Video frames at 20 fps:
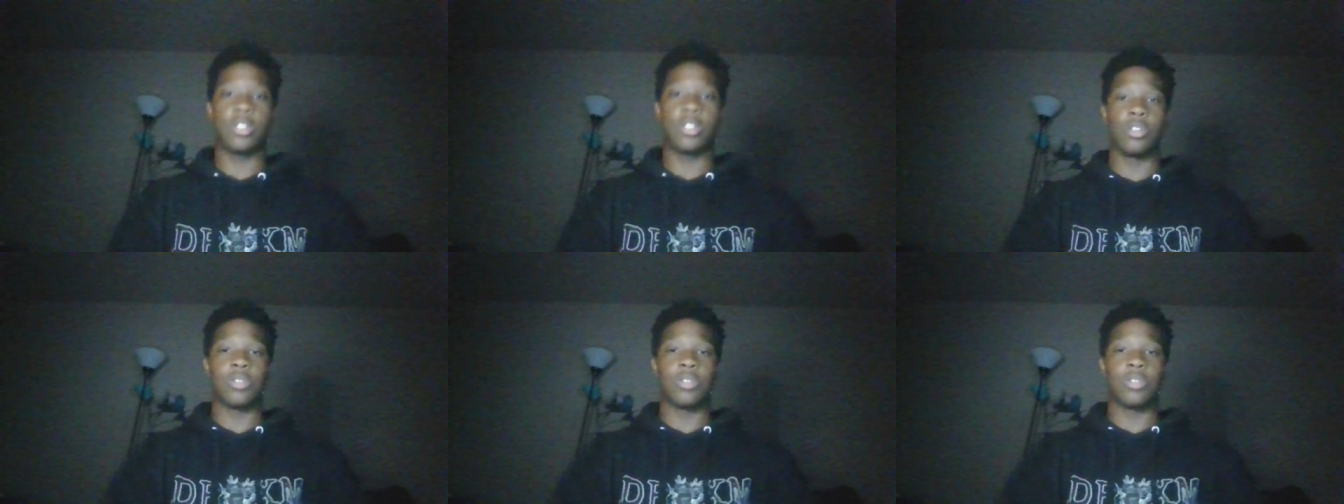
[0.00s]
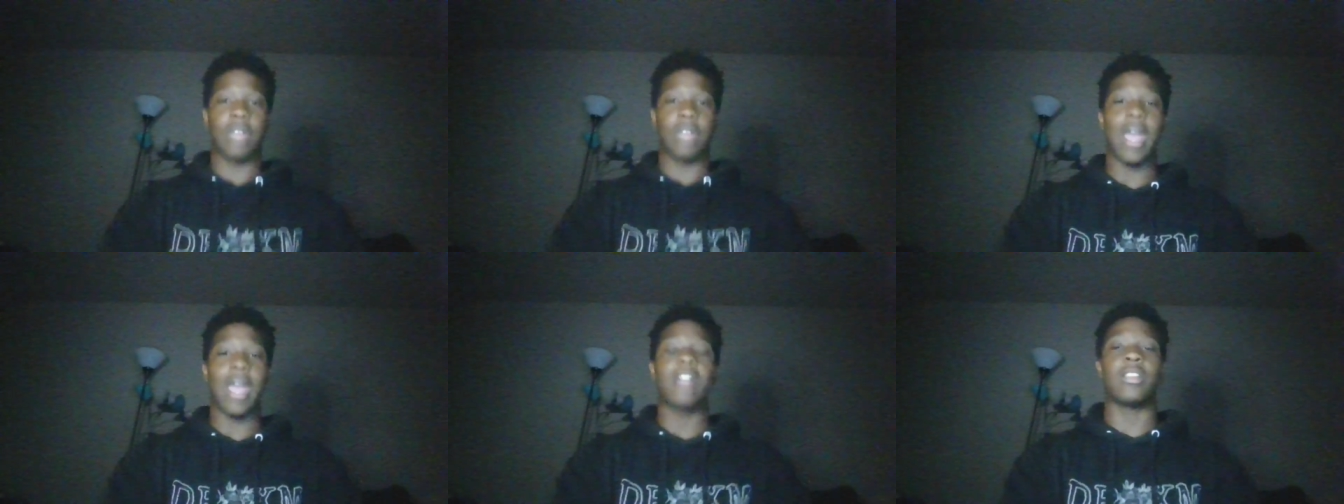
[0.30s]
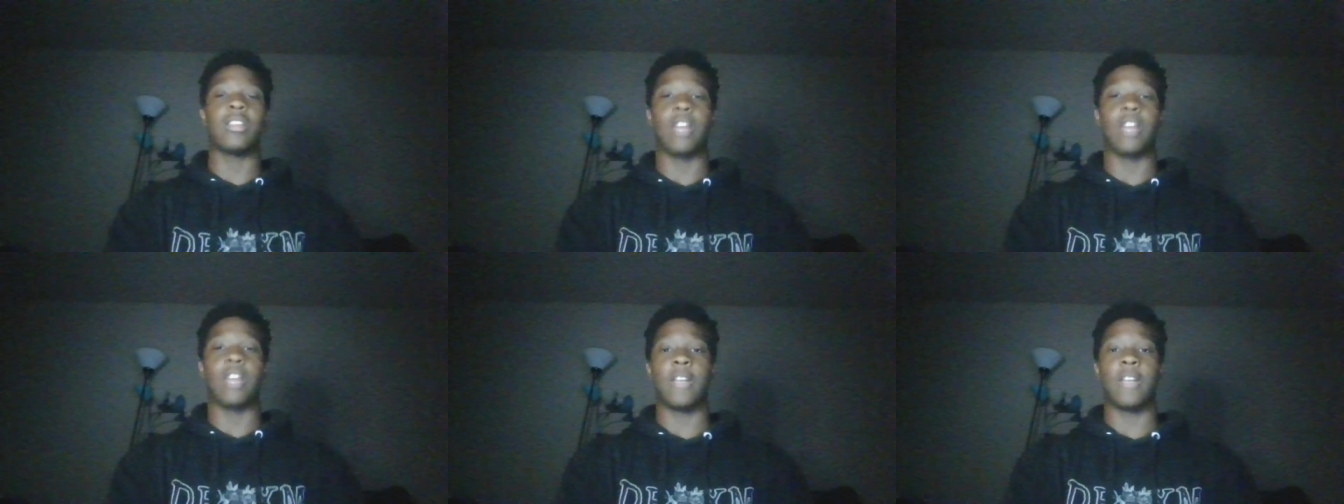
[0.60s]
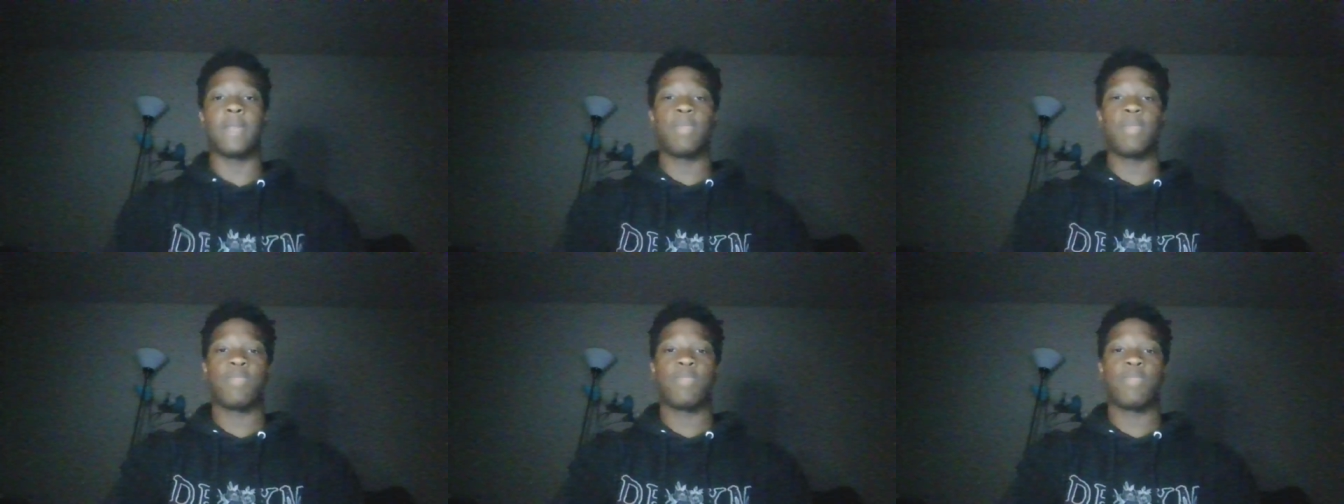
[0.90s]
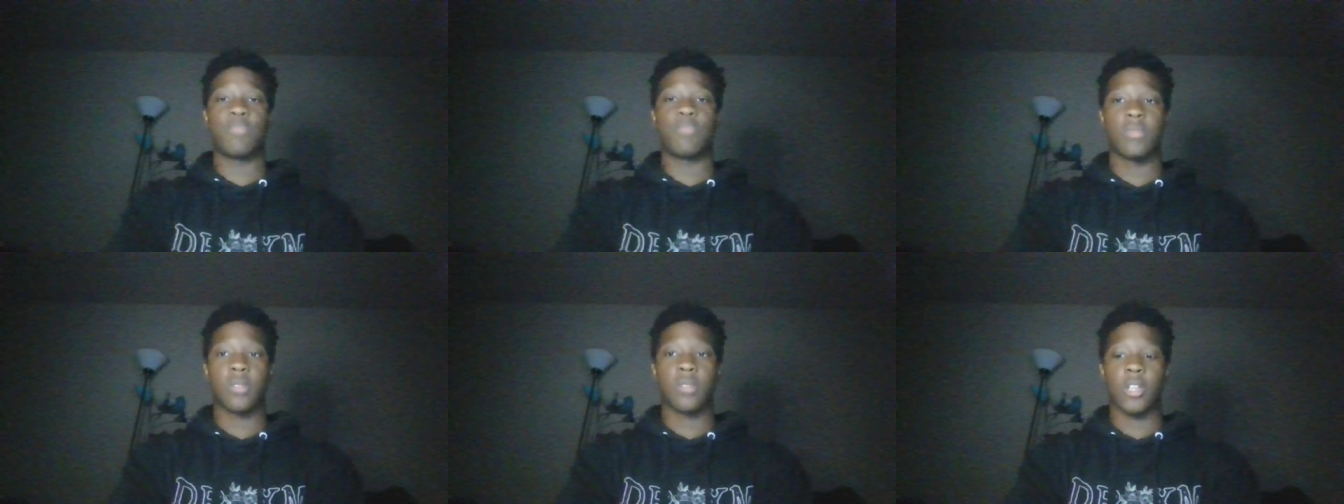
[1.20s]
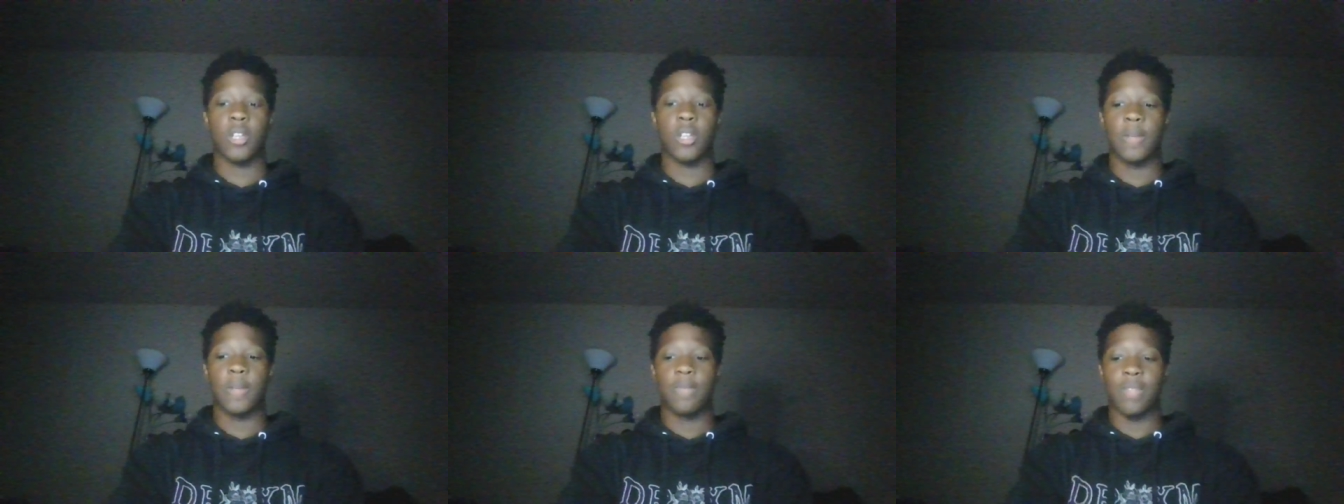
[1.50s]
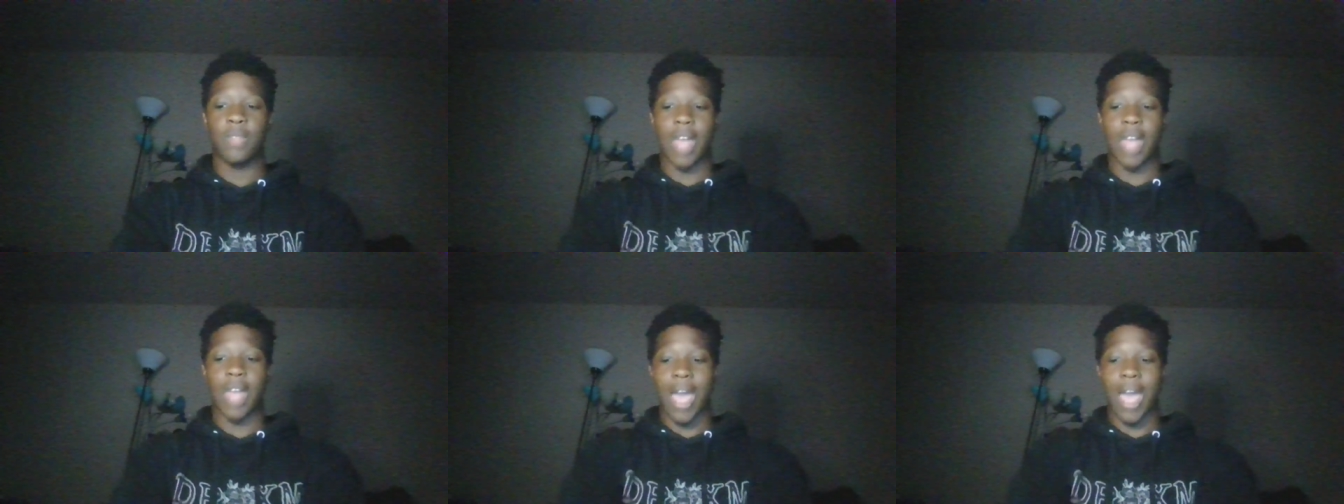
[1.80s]
is reacting, like,
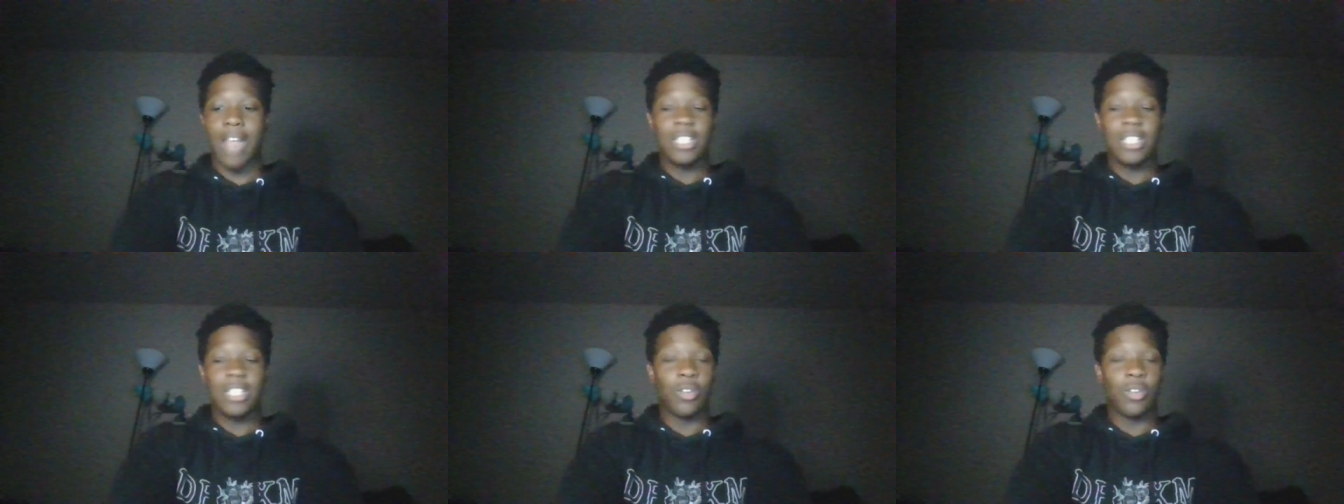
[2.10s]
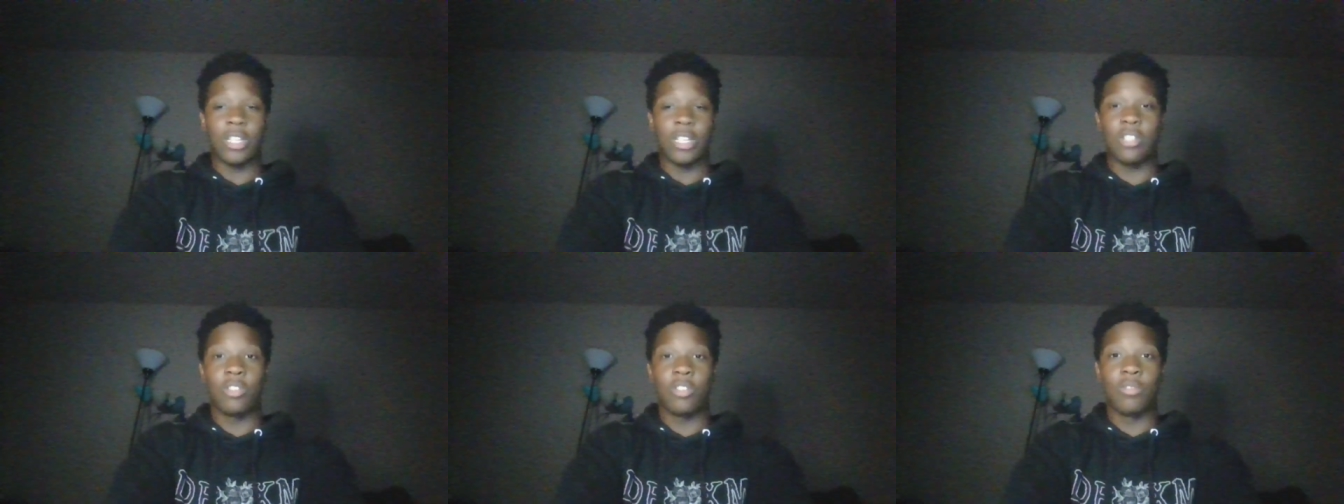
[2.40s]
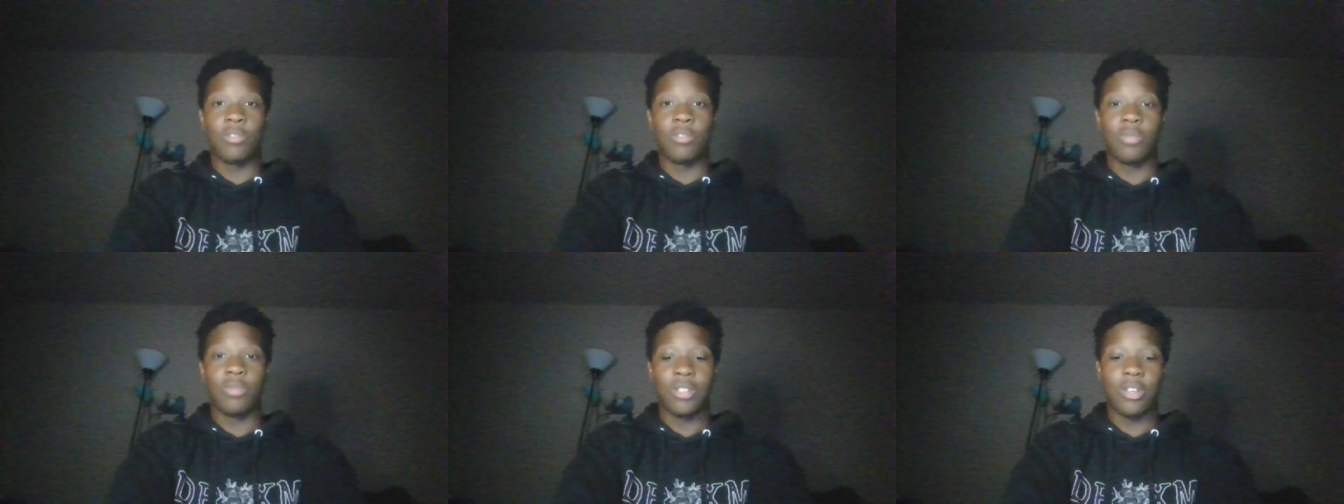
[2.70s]
Adam 22,